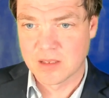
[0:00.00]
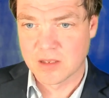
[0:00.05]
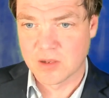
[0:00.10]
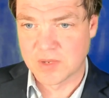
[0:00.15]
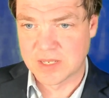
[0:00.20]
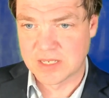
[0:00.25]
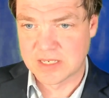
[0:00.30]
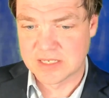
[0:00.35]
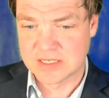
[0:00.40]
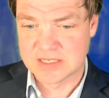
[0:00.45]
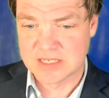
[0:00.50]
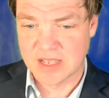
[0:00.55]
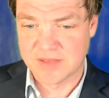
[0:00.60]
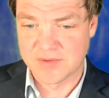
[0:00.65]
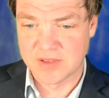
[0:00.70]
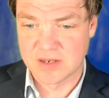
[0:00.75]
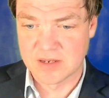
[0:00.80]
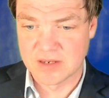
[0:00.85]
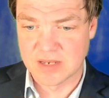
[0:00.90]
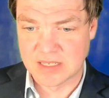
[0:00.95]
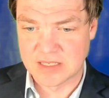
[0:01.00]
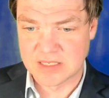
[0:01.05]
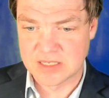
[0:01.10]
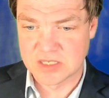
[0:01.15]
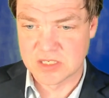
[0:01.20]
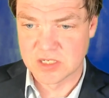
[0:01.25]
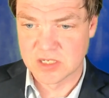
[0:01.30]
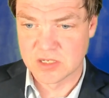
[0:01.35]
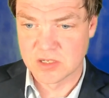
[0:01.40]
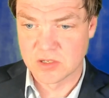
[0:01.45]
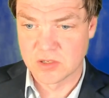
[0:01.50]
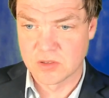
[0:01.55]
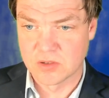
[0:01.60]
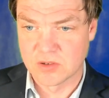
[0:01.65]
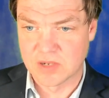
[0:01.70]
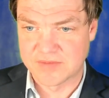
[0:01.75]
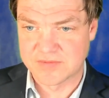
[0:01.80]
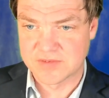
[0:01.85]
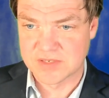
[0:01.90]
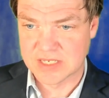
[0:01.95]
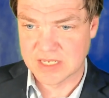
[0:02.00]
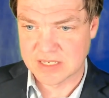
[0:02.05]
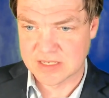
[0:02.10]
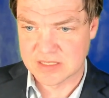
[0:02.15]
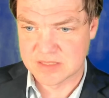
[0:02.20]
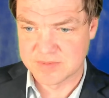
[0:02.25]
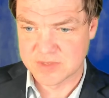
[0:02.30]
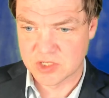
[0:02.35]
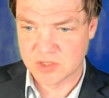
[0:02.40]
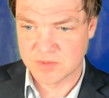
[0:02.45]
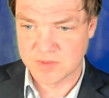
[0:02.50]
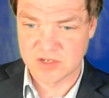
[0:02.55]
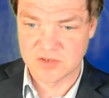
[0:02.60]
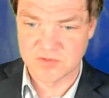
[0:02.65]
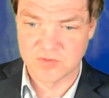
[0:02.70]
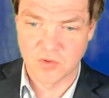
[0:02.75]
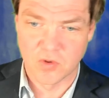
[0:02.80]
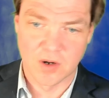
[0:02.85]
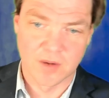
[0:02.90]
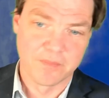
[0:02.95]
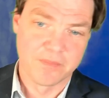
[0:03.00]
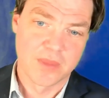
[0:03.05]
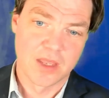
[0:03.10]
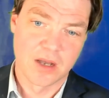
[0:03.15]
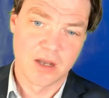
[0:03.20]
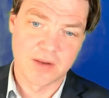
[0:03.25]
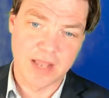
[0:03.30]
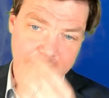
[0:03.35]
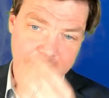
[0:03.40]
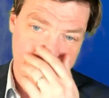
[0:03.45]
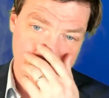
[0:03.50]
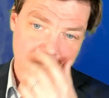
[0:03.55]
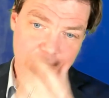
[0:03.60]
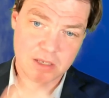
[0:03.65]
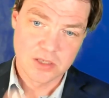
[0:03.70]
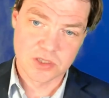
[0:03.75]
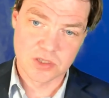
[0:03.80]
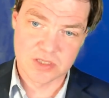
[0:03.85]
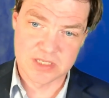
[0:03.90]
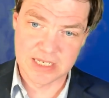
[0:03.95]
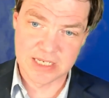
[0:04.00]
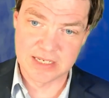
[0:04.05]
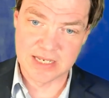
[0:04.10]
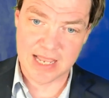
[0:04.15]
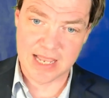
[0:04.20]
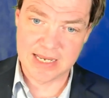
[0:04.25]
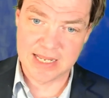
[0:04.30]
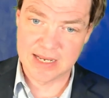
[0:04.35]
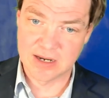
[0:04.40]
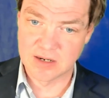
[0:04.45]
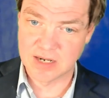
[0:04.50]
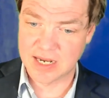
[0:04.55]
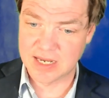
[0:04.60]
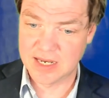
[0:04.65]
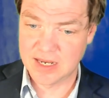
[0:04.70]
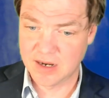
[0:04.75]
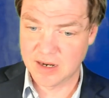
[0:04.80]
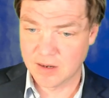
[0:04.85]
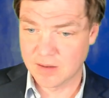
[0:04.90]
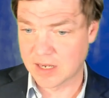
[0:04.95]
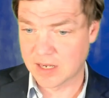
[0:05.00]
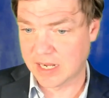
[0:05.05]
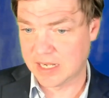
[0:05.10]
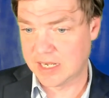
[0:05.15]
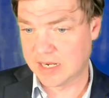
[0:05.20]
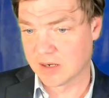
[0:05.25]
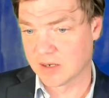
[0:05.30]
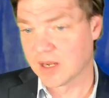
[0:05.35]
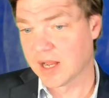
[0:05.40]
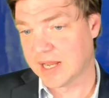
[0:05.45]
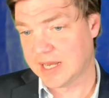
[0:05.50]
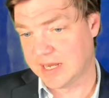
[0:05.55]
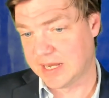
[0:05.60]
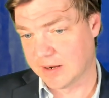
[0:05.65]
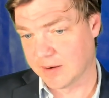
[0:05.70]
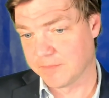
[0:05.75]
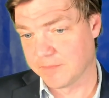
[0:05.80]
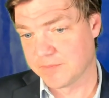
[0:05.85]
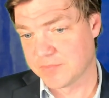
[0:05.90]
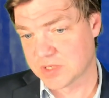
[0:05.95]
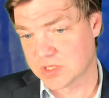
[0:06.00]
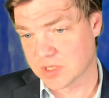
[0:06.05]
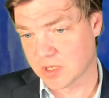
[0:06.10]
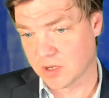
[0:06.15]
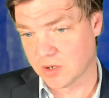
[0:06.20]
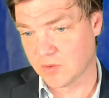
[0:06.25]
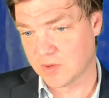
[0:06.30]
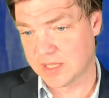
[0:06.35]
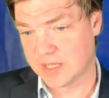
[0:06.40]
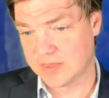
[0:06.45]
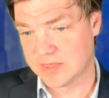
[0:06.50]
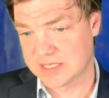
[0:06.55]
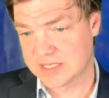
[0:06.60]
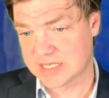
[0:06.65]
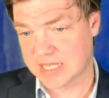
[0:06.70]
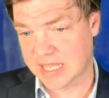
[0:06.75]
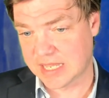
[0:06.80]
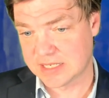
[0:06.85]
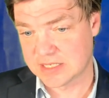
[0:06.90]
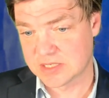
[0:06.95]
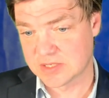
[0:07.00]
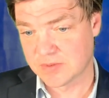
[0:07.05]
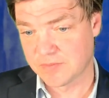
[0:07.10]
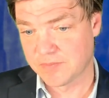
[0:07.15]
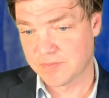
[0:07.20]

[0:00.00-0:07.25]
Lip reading: queen d7, knight d2, f6, bishop h4. Okay, so see knight here, knight here, knight here, knight here. So in this case,